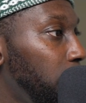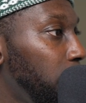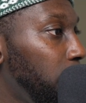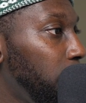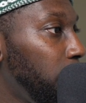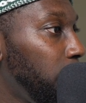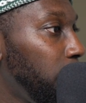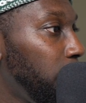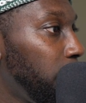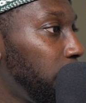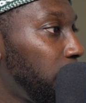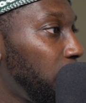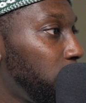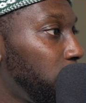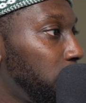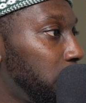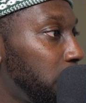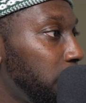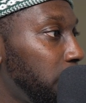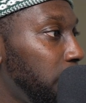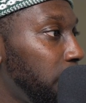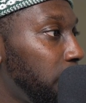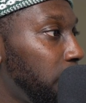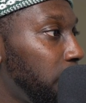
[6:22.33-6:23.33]
uh, that
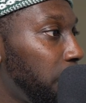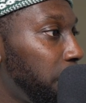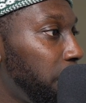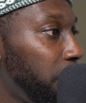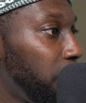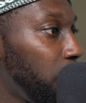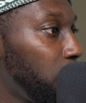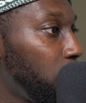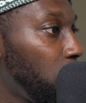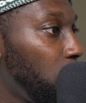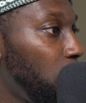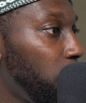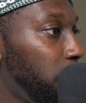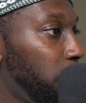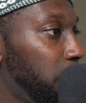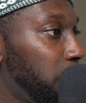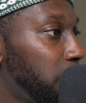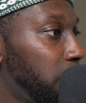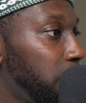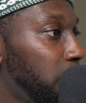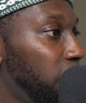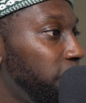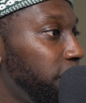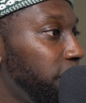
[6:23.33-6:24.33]
was it. I think common
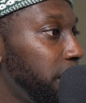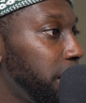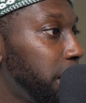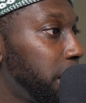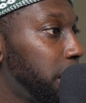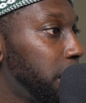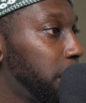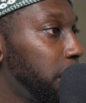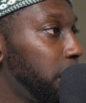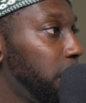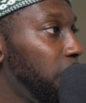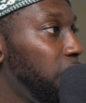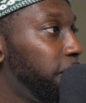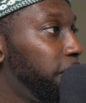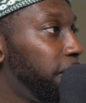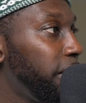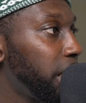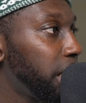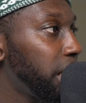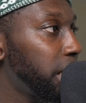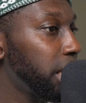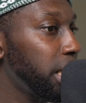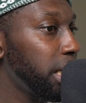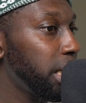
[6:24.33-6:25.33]
service, if
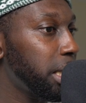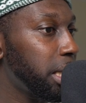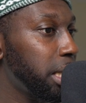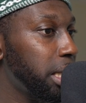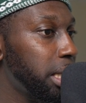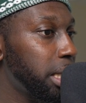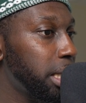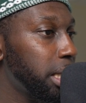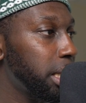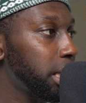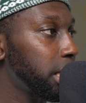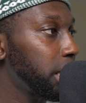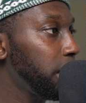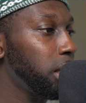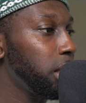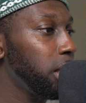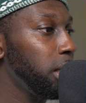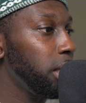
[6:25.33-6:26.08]
exists.